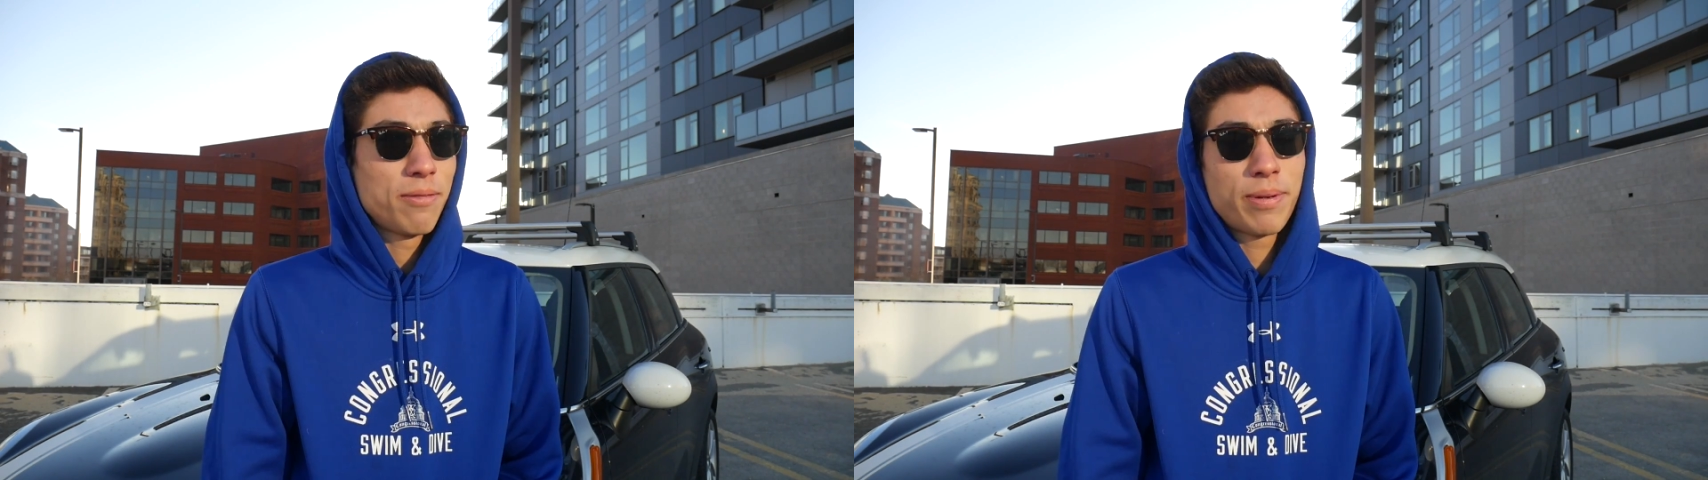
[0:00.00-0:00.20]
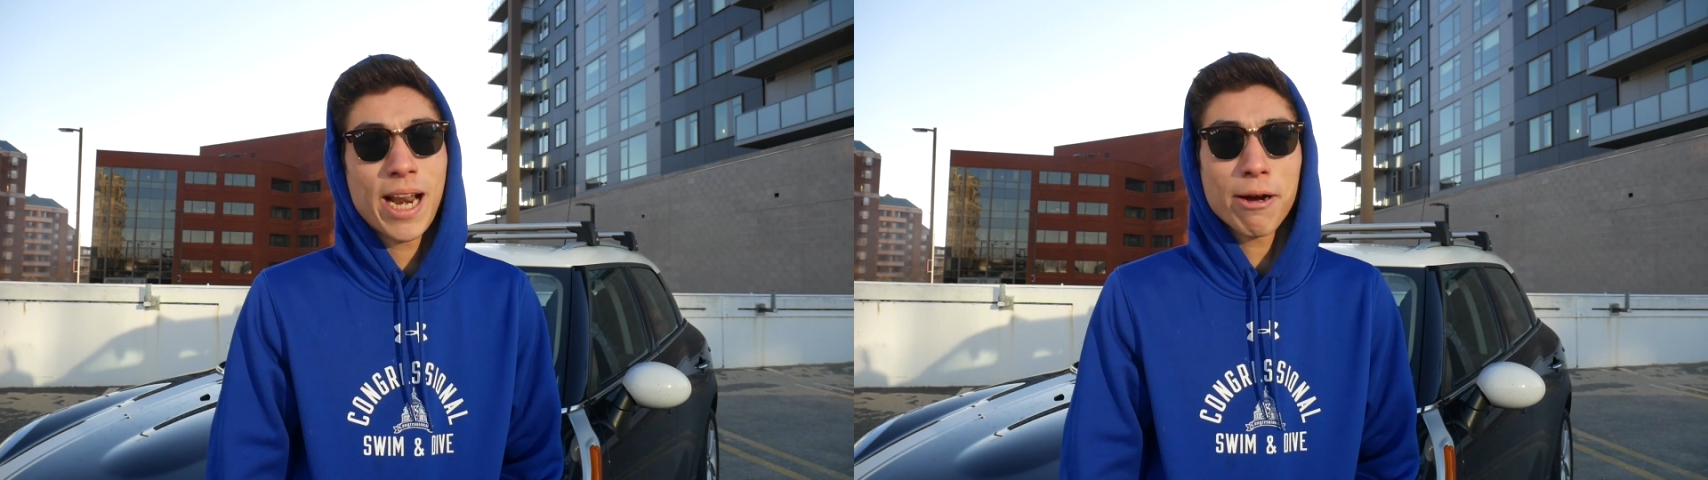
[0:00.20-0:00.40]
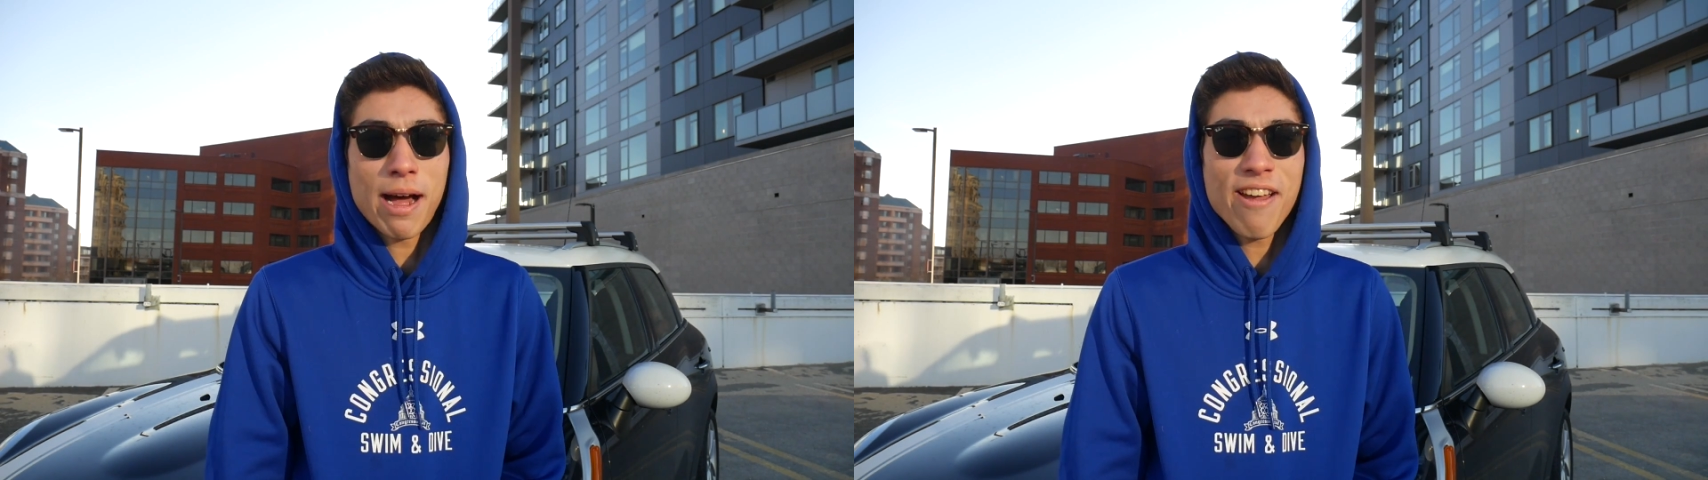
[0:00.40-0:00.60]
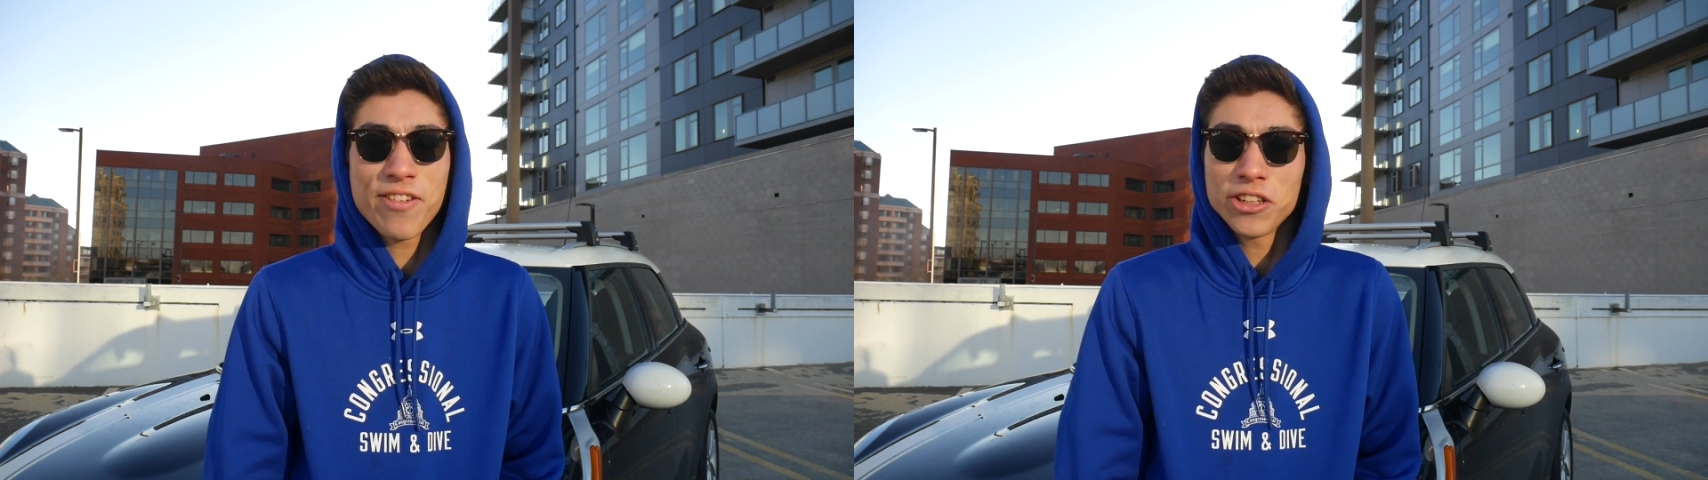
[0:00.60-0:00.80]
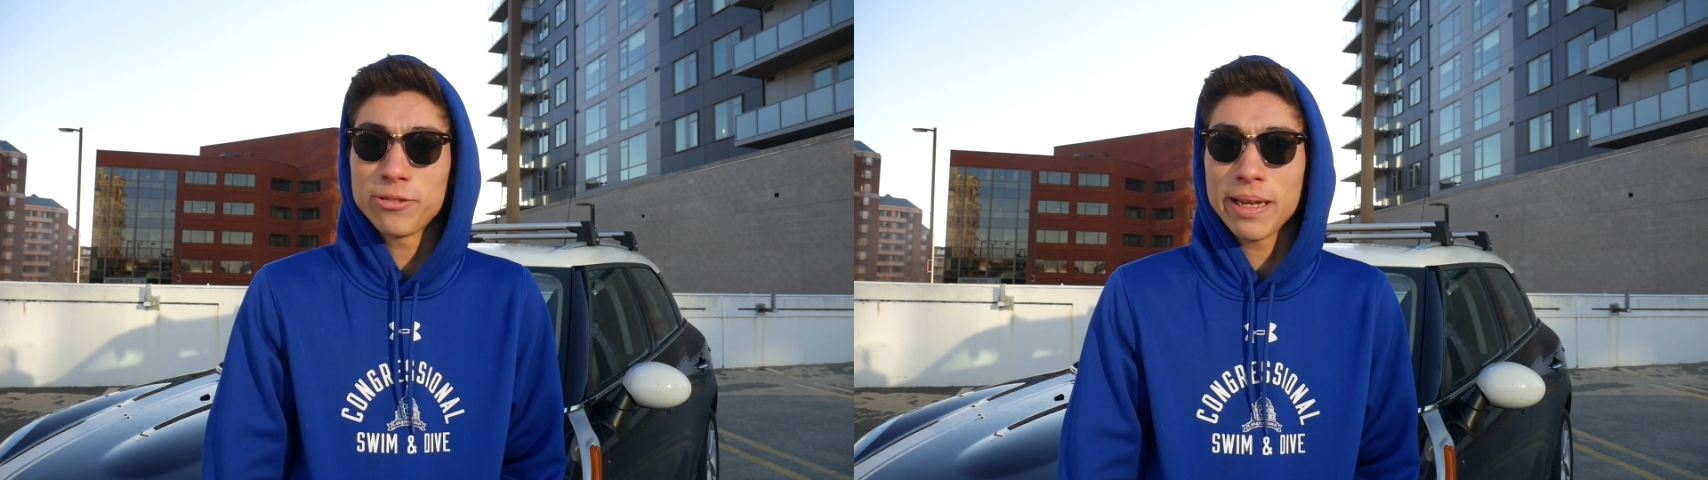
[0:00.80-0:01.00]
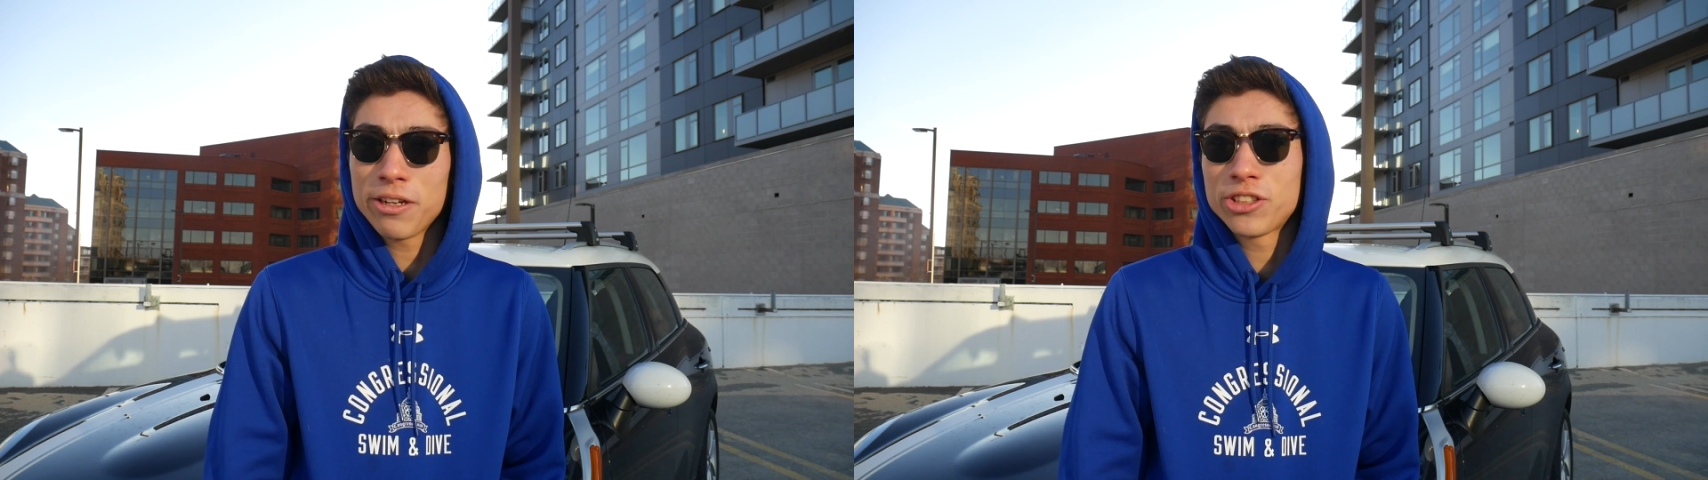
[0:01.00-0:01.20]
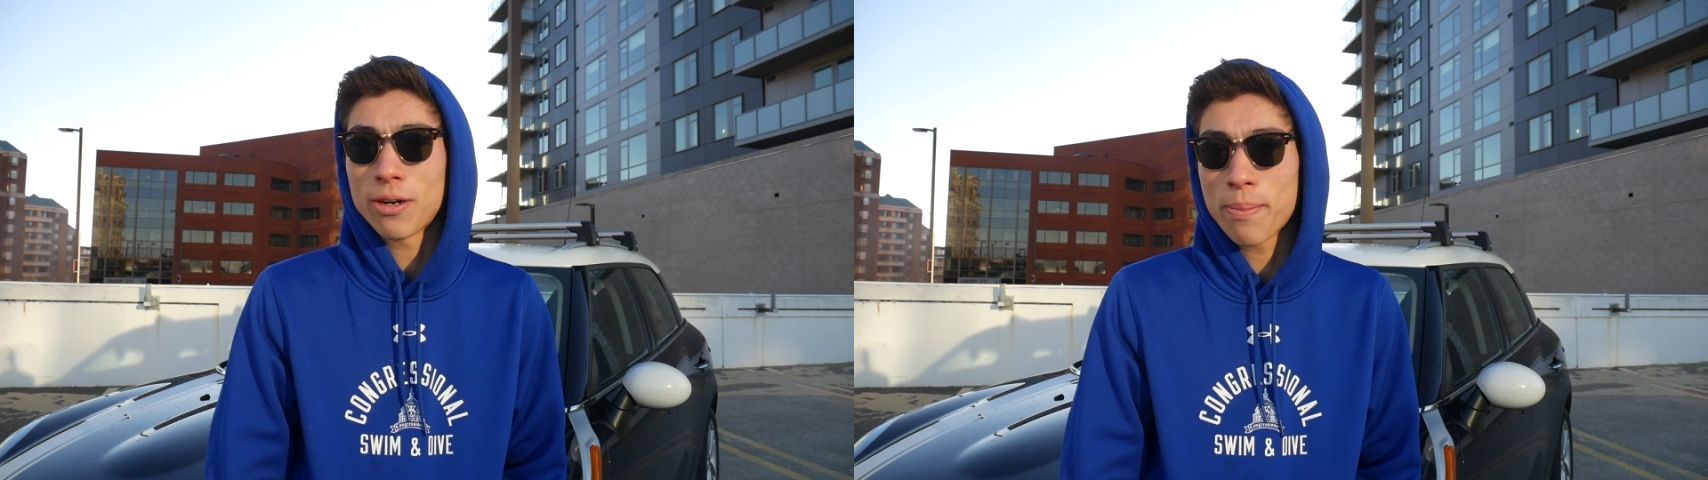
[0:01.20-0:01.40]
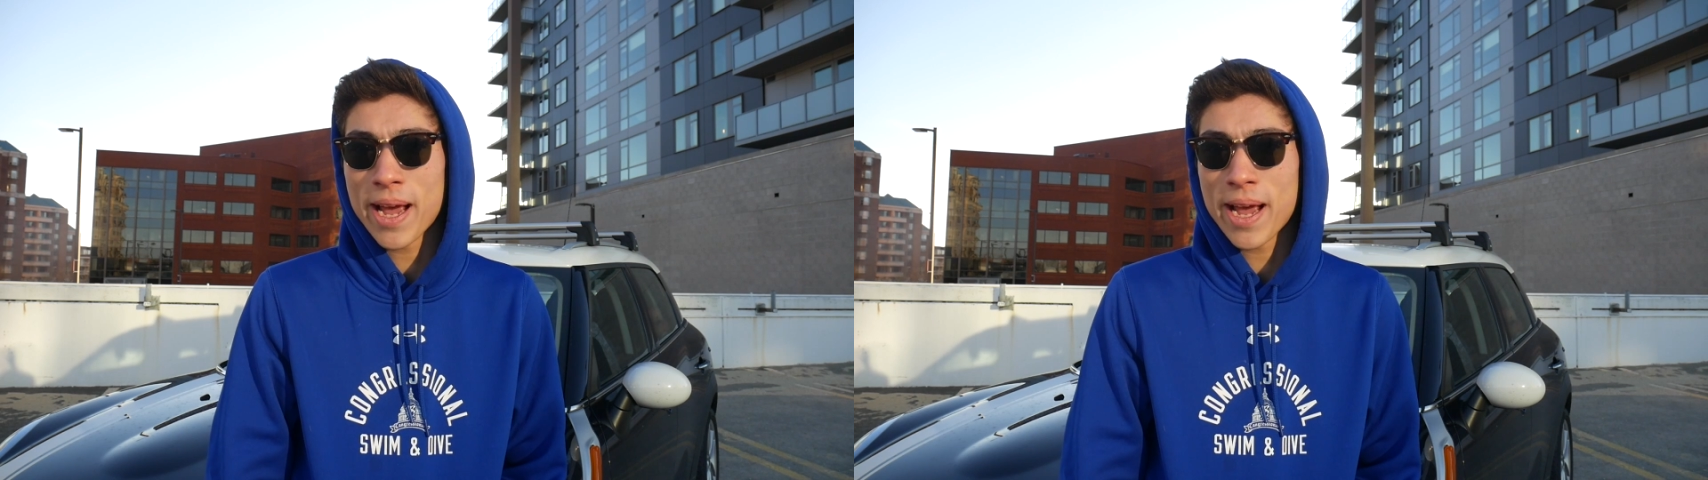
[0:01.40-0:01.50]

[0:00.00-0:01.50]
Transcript: But now I found something else that I'm